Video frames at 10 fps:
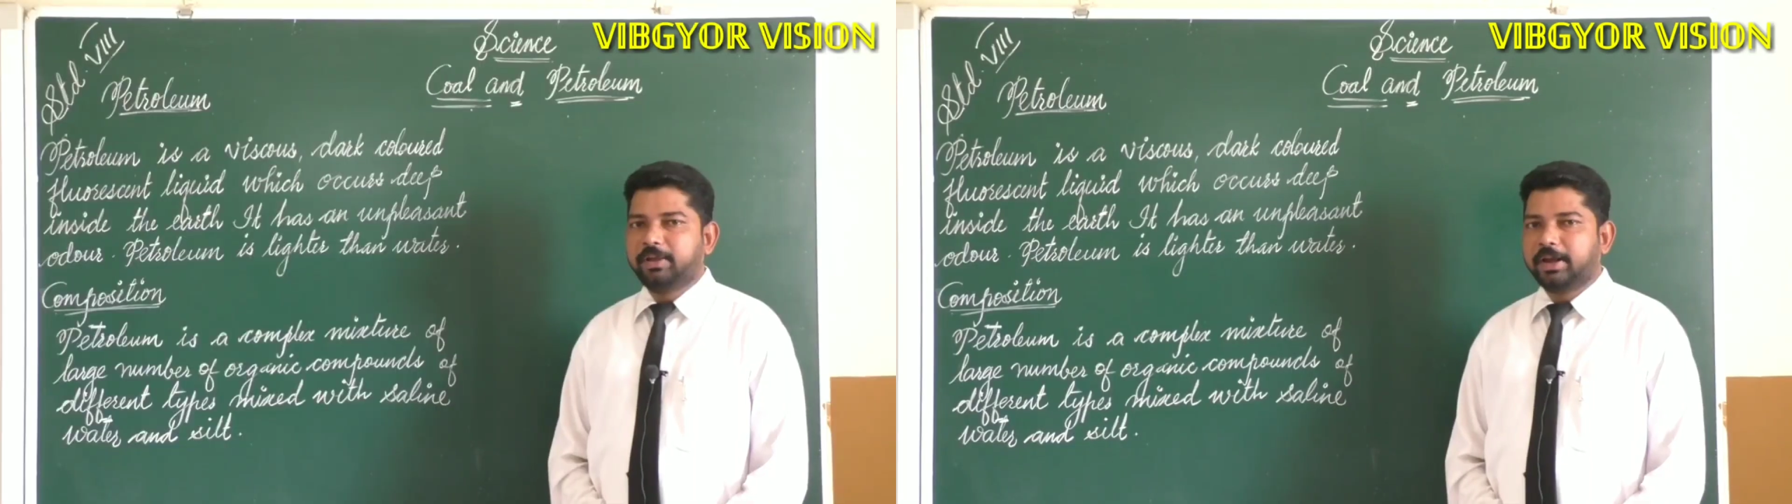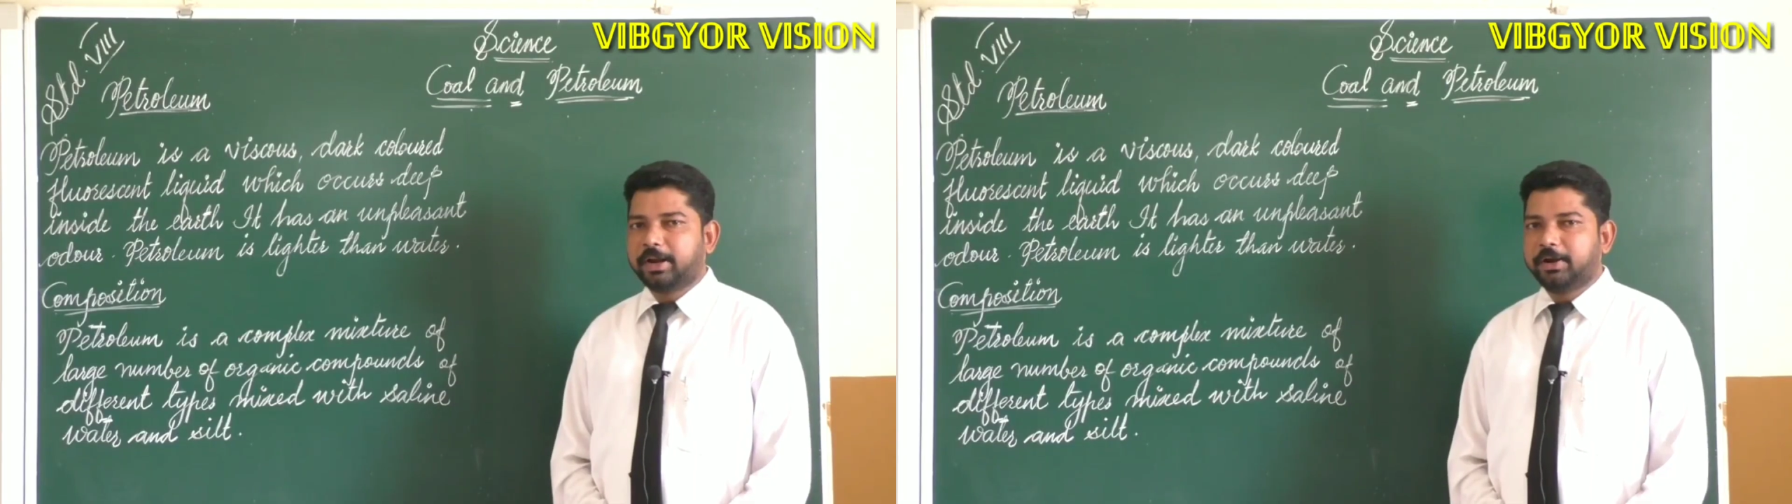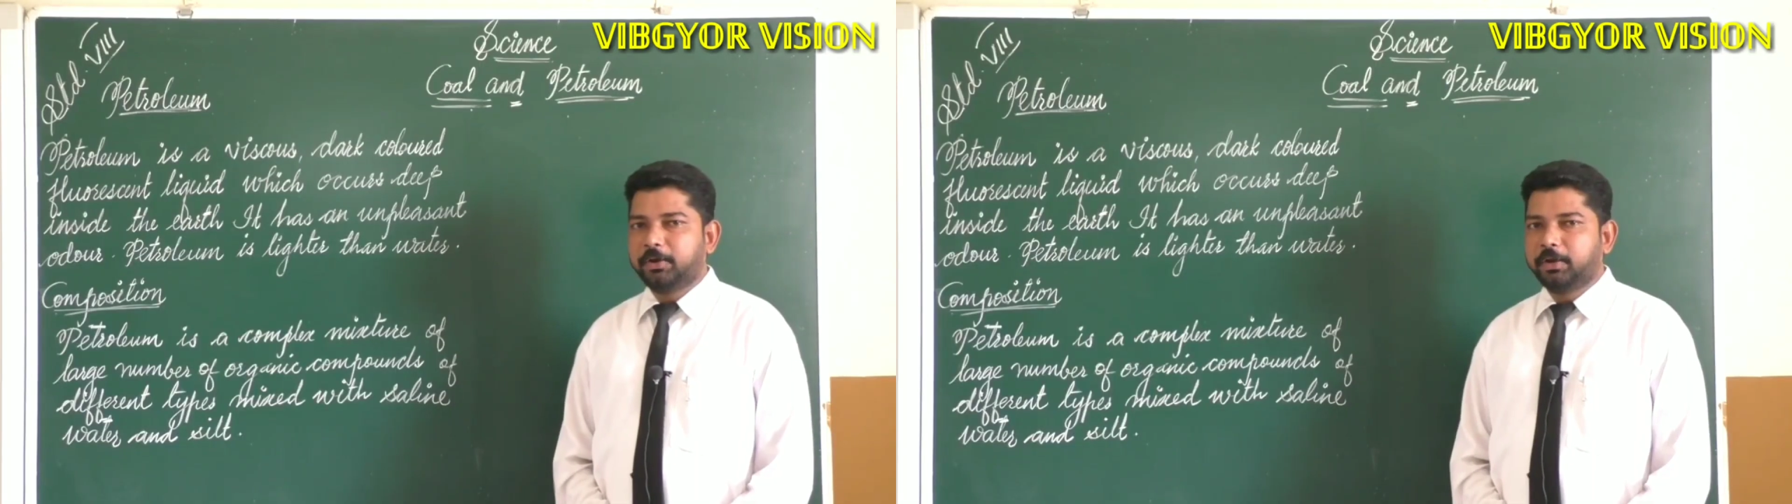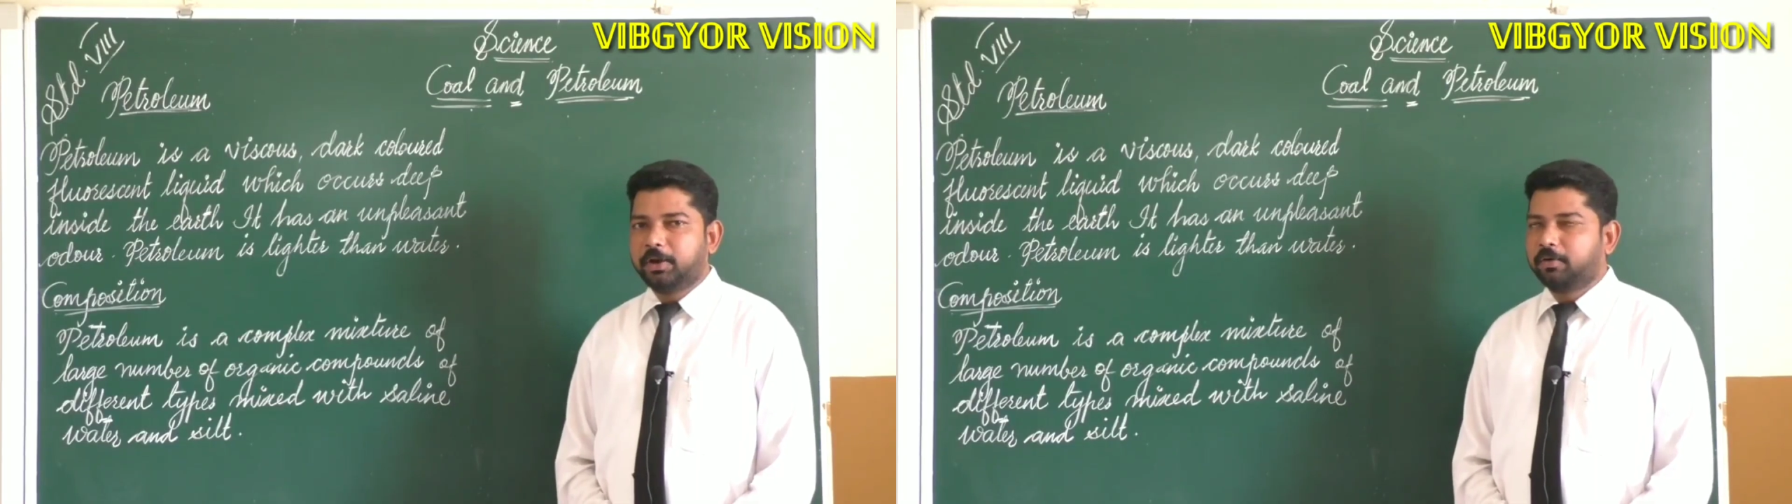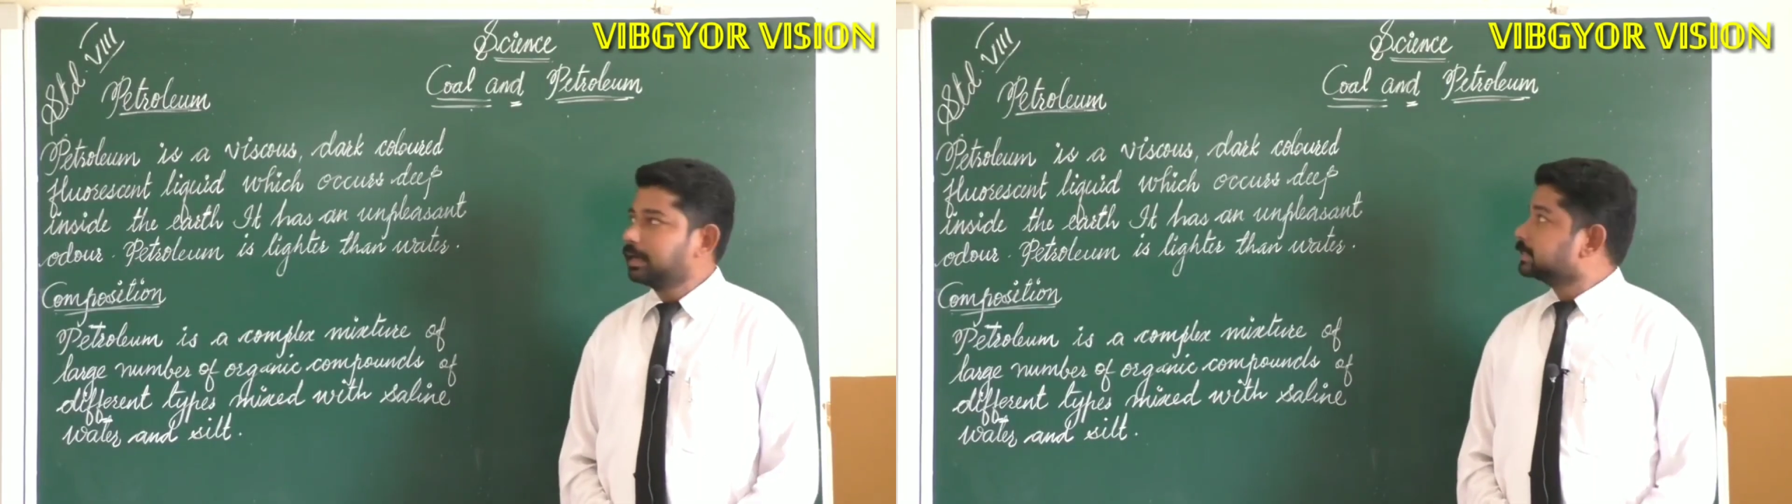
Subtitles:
we are continuing our